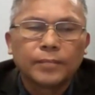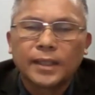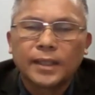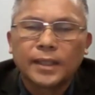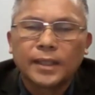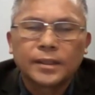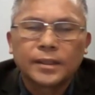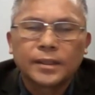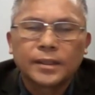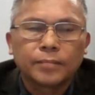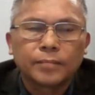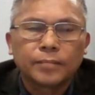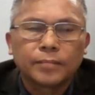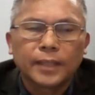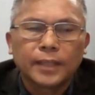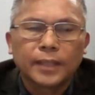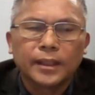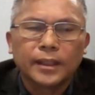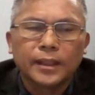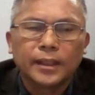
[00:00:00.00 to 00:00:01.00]

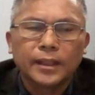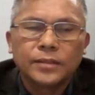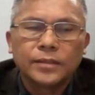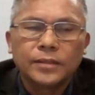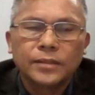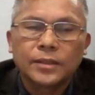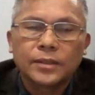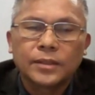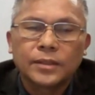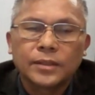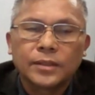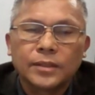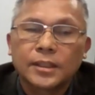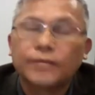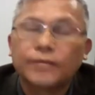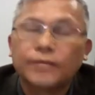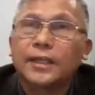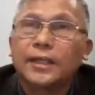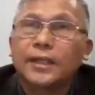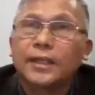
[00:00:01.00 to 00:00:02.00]
larger planning issues such
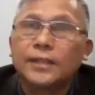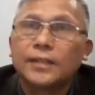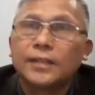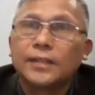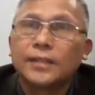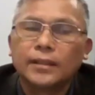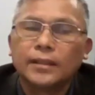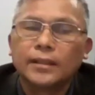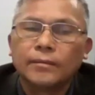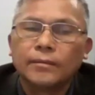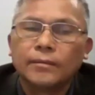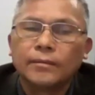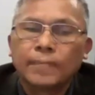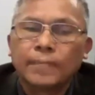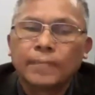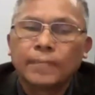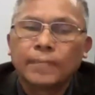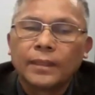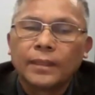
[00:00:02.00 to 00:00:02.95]
as financing,